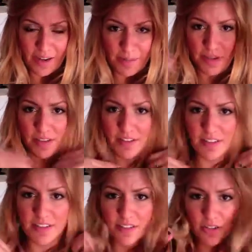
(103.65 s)
but it
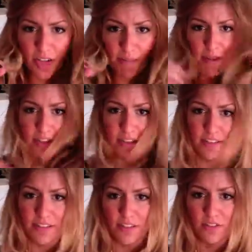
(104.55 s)
still came out like this
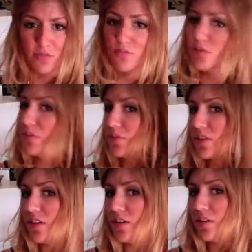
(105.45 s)
and it looks really, really
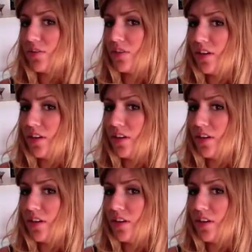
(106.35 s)
cute.